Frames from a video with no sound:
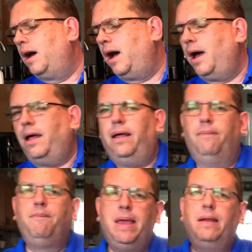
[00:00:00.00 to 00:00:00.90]

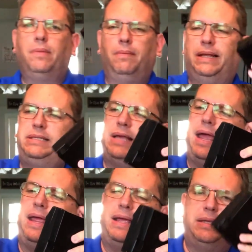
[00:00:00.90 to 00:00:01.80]
minimum, let's
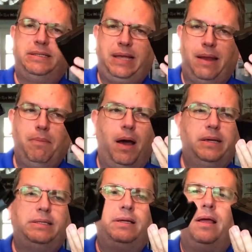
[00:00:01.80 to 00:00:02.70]
say, is
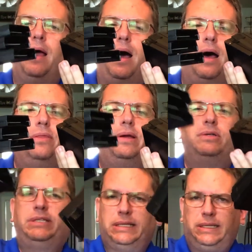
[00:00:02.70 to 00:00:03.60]
$10.
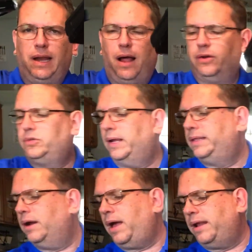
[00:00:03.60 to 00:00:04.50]
There's $60 right
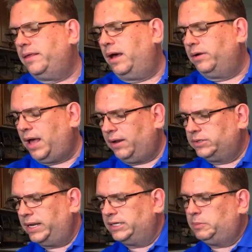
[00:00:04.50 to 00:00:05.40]
there out of the
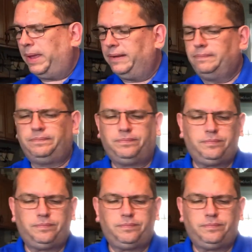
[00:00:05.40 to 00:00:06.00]
$100 that I spent.